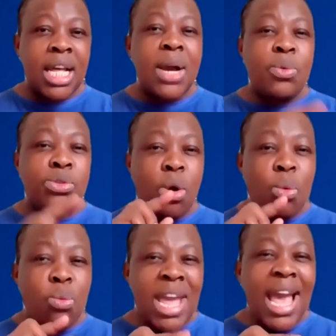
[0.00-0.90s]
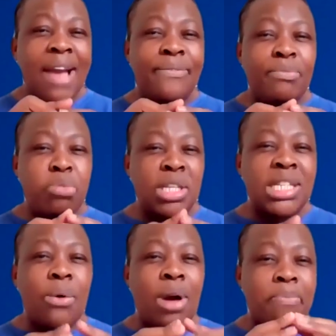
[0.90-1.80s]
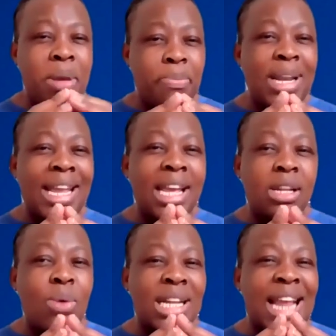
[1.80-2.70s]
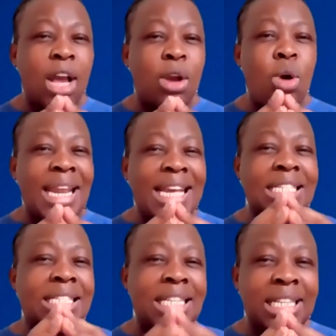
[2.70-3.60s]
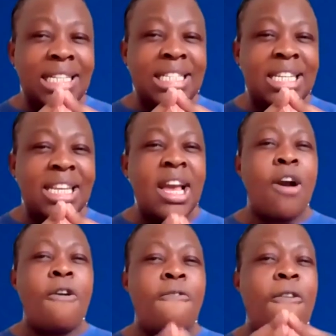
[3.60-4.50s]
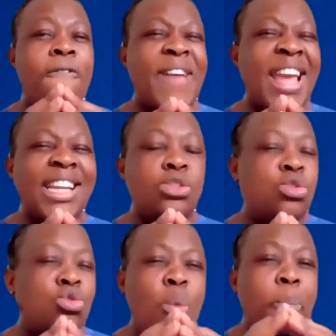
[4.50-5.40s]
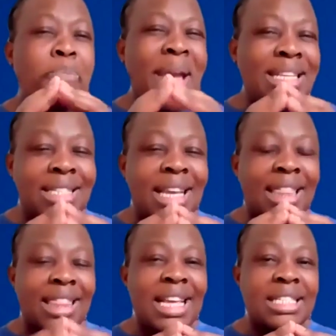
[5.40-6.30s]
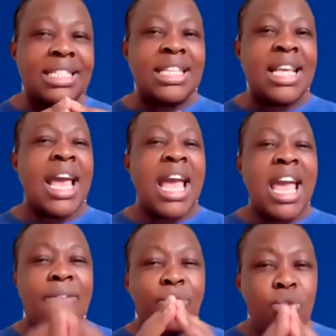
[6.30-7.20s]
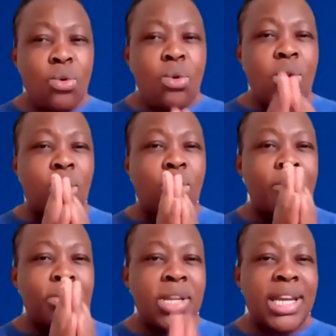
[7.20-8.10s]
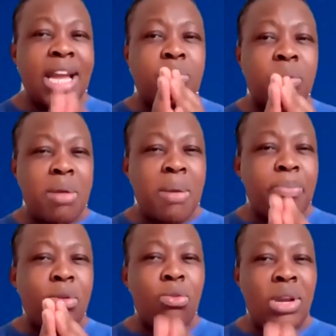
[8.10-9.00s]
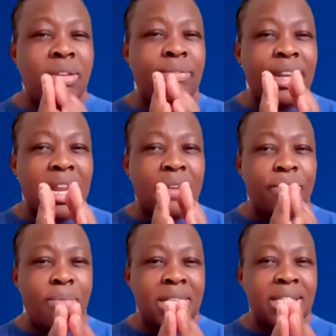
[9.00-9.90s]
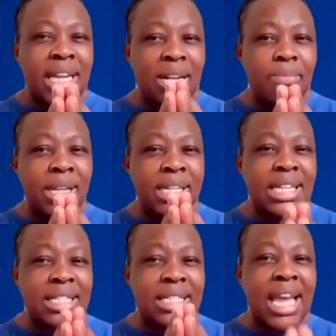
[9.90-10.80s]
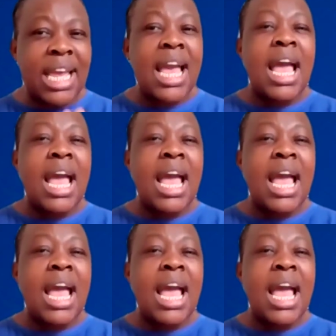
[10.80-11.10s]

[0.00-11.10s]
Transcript: Yeah, so we have put our people in what I call indignity for failing to do basic things. If you communicate with people who live in informal settlement and say,